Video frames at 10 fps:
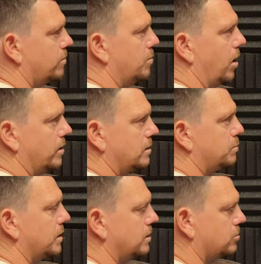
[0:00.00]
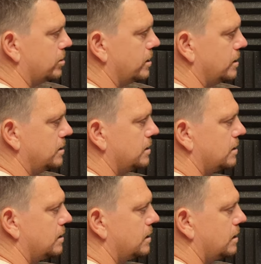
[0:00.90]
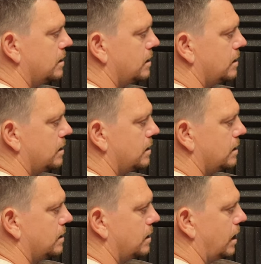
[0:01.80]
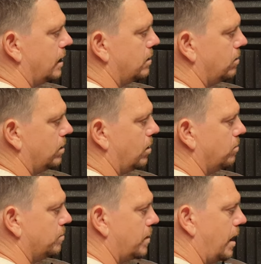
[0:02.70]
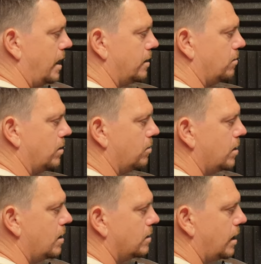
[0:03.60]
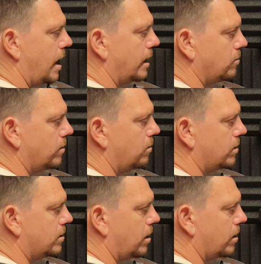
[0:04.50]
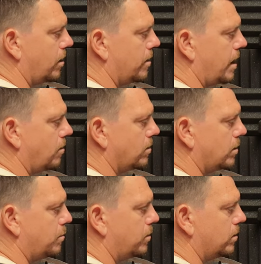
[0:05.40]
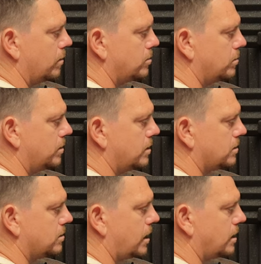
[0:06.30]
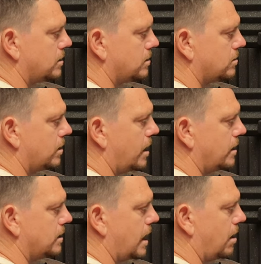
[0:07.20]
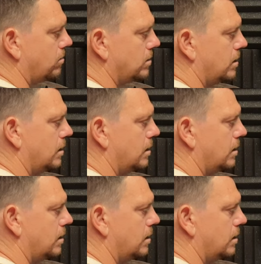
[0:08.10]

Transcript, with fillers: from all these big trees. I don't know. I don't know. Right. Well, we've got, got that. We're going to pull up some of this grass straight down.